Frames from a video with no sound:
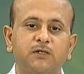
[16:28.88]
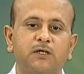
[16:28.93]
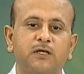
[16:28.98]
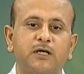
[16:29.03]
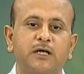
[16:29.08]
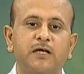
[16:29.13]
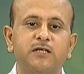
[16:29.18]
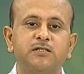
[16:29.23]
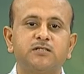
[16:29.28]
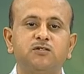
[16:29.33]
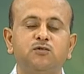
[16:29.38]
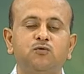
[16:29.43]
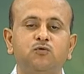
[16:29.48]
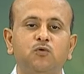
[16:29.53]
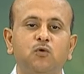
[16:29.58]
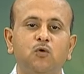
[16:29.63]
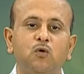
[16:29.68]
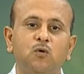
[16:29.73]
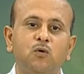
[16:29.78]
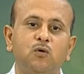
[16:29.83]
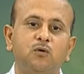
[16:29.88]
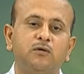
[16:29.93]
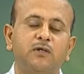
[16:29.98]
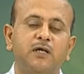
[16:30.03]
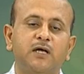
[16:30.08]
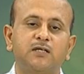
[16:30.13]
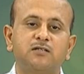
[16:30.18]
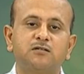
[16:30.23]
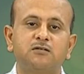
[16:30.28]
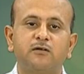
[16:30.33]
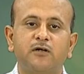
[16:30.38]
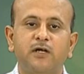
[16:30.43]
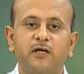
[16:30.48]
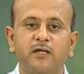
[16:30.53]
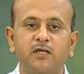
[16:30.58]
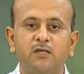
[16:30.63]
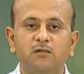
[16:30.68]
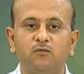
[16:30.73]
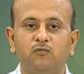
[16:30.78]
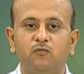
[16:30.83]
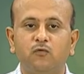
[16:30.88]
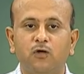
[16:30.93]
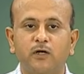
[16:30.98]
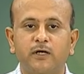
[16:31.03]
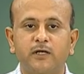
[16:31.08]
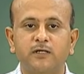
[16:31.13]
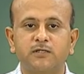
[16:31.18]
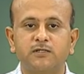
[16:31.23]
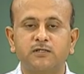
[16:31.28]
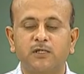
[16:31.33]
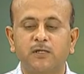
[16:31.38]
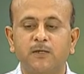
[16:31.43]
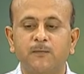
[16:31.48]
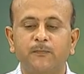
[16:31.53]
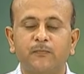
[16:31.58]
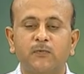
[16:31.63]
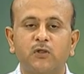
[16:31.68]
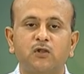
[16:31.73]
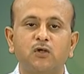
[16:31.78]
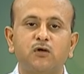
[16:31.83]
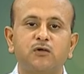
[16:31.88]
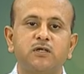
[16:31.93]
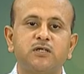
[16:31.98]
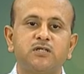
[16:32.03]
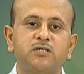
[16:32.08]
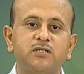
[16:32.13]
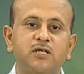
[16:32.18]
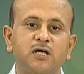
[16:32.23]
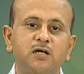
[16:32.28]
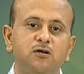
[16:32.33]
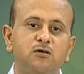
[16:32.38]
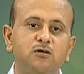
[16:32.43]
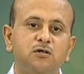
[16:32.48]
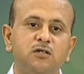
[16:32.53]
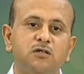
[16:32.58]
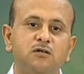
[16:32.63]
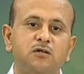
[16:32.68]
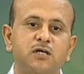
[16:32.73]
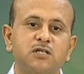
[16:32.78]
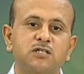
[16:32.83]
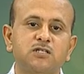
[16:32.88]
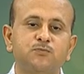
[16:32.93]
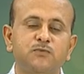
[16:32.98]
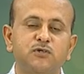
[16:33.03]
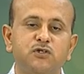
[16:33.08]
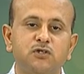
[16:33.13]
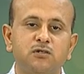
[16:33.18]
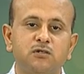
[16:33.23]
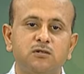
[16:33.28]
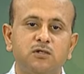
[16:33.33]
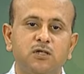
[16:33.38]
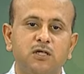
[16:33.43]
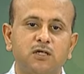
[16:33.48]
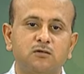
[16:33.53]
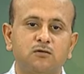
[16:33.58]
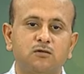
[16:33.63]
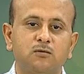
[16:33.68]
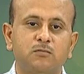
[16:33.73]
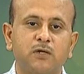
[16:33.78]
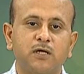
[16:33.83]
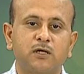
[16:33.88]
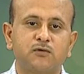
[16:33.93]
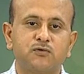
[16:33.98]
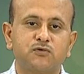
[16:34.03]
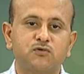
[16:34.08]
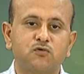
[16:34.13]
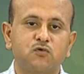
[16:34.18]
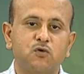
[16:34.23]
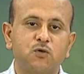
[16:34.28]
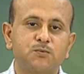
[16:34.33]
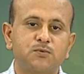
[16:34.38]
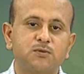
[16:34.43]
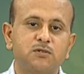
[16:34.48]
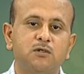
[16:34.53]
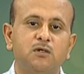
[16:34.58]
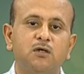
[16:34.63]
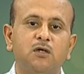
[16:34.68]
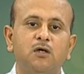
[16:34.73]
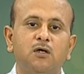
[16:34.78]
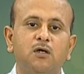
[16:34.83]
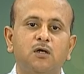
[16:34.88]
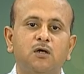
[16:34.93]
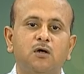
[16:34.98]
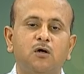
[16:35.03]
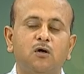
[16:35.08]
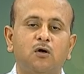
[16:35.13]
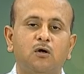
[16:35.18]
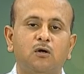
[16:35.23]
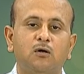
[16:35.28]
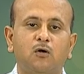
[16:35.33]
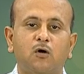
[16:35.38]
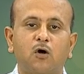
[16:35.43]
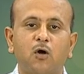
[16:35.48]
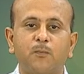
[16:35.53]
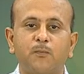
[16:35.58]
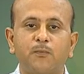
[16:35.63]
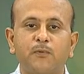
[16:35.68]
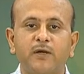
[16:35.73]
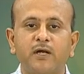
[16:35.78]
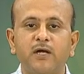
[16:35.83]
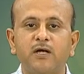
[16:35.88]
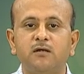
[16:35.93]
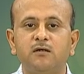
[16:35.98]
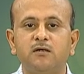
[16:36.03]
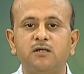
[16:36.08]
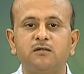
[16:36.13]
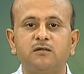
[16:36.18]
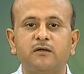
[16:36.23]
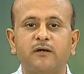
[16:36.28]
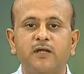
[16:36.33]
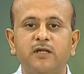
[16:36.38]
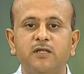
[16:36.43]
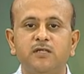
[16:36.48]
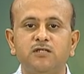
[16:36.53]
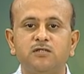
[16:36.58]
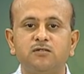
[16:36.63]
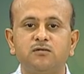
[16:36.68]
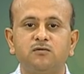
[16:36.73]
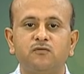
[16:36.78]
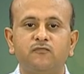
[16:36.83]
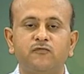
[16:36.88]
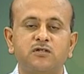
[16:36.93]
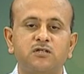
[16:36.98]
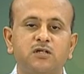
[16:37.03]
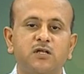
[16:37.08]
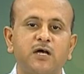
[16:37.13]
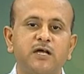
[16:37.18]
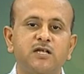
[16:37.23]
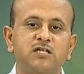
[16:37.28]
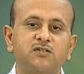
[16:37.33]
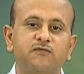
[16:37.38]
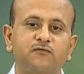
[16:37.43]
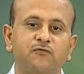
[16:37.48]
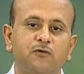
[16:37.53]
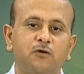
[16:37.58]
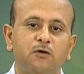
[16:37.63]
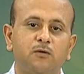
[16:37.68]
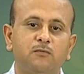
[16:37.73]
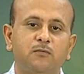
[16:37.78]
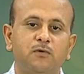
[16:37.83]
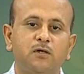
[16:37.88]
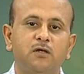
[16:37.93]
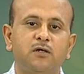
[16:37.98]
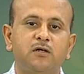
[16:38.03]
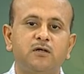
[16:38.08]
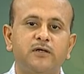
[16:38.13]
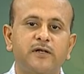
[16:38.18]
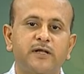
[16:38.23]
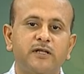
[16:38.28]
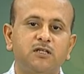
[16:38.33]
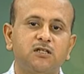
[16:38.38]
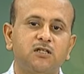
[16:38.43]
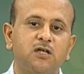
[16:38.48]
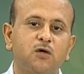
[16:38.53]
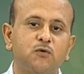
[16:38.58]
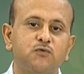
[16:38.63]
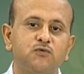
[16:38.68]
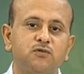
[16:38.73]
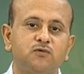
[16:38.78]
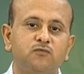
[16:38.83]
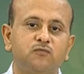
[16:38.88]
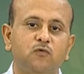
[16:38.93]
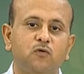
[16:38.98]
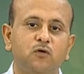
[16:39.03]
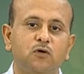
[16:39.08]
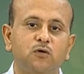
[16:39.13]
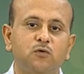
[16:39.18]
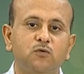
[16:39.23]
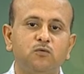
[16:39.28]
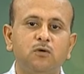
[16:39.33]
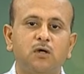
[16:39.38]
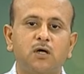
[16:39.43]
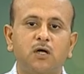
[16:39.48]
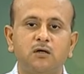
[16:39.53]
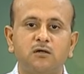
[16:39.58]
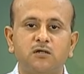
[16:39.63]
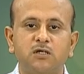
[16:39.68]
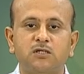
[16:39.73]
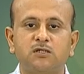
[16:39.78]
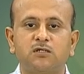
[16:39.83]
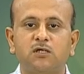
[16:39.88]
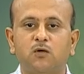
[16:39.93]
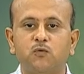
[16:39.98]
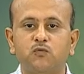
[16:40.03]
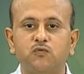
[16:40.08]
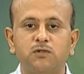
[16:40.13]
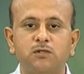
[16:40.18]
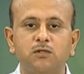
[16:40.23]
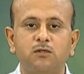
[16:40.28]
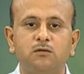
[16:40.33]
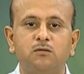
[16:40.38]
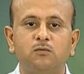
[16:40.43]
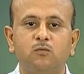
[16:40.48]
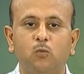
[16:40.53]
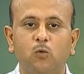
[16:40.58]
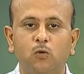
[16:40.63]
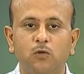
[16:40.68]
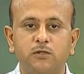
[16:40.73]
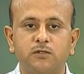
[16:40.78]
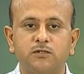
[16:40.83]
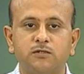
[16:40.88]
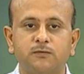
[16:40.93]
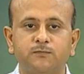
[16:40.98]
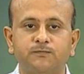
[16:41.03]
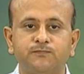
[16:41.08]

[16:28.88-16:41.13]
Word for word: as you know the accelerating voltage. Now, the standard transmission electron microscopes operate in the range which lies from 10,000 volt to 100,000 volts.